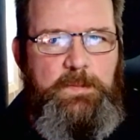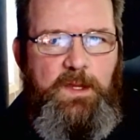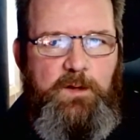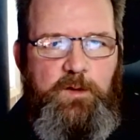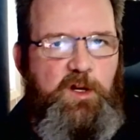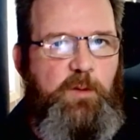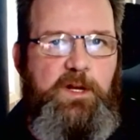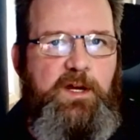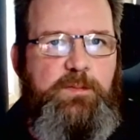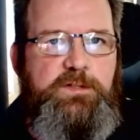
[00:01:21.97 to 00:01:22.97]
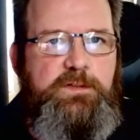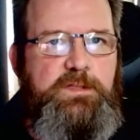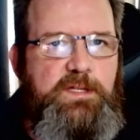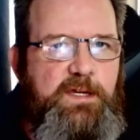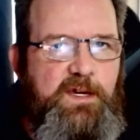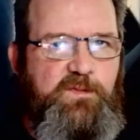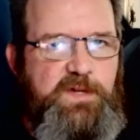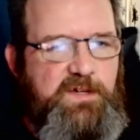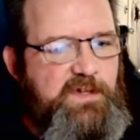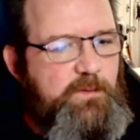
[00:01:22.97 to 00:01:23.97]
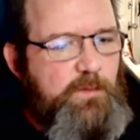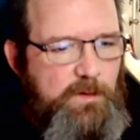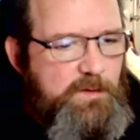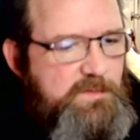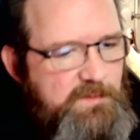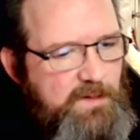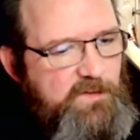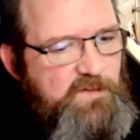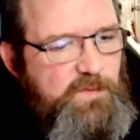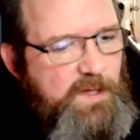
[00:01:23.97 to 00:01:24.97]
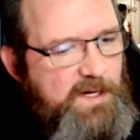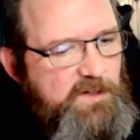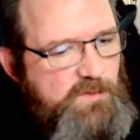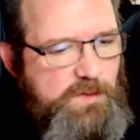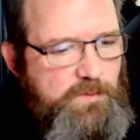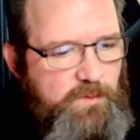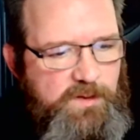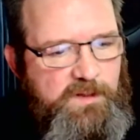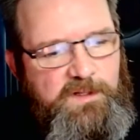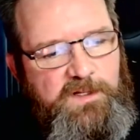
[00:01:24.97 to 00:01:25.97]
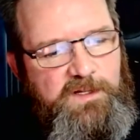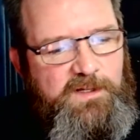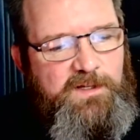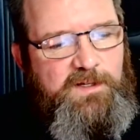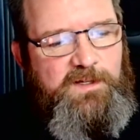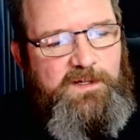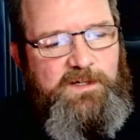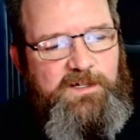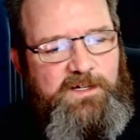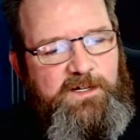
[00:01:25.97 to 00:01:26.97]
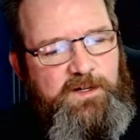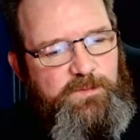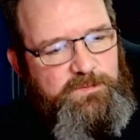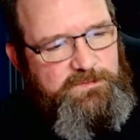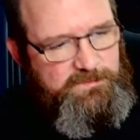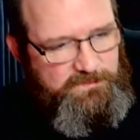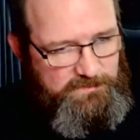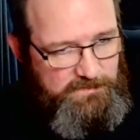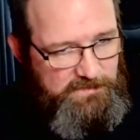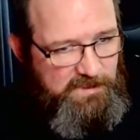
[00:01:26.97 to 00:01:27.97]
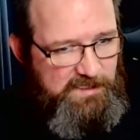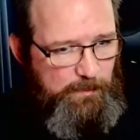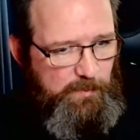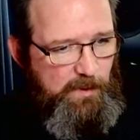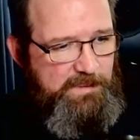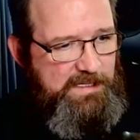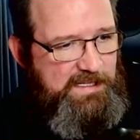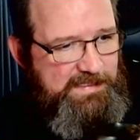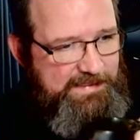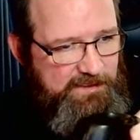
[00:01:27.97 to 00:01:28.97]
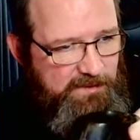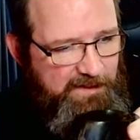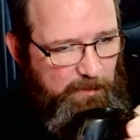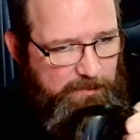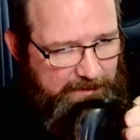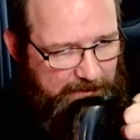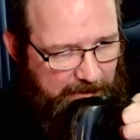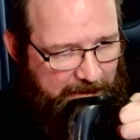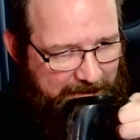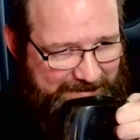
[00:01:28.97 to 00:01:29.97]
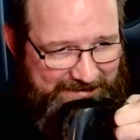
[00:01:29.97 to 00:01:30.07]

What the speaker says: like what have y'all been up to in the FPV world? Whoever's flying drones. Because I'm probably going to need your help later on.